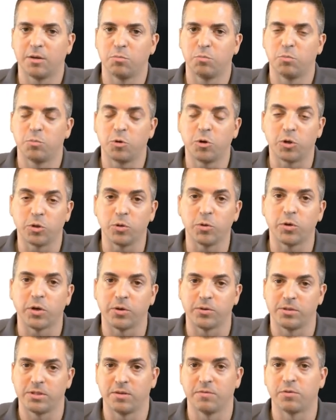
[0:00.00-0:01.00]

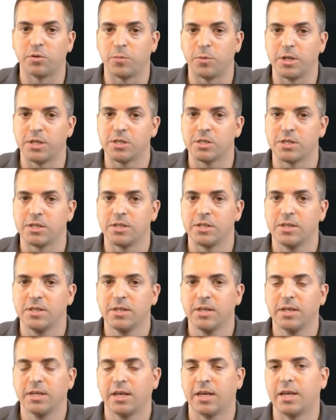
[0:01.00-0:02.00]
glucose information.
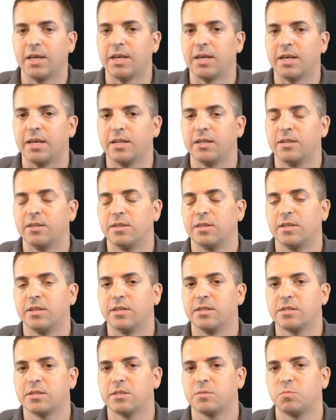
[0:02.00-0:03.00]
And
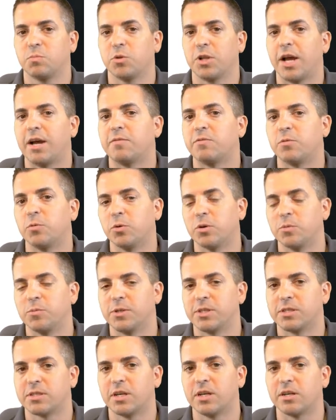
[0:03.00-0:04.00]
this platform
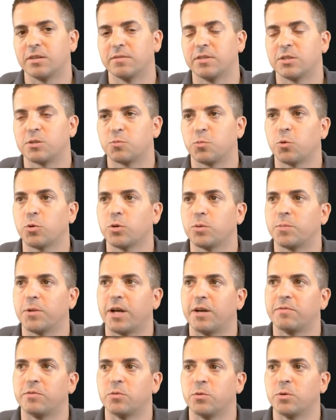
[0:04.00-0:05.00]
itself, this portal
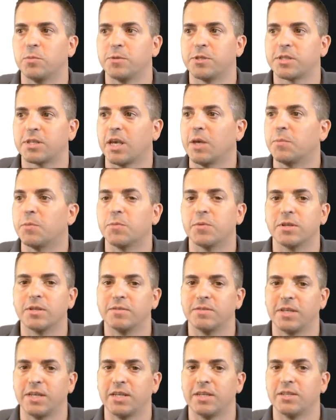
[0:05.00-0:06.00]
platform, is capable of
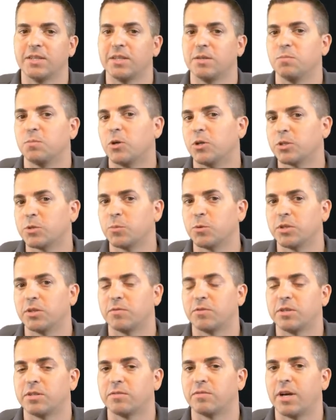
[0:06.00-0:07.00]
handling multiple
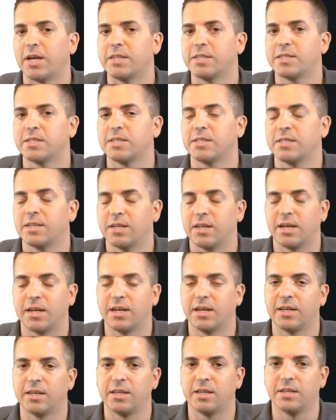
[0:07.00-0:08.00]
different
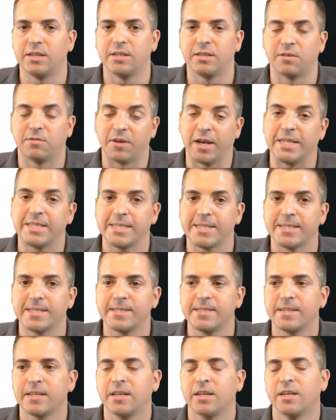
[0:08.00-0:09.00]

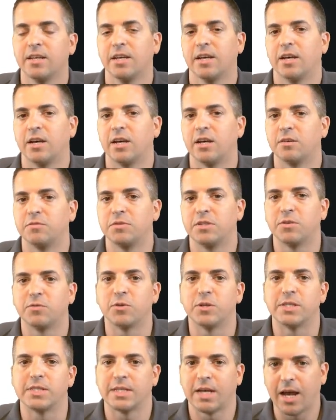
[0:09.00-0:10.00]
devices of
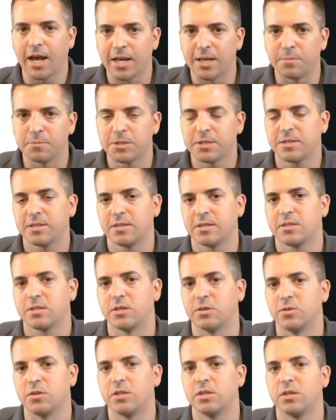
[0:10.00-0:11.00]
different types so
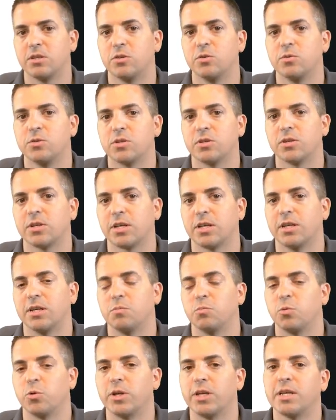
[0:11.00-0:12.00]
that the user can
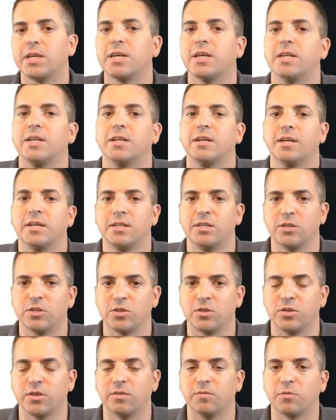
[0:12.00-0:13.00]
bring in
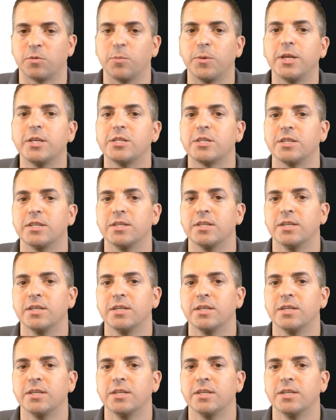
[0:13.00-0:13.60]
additional information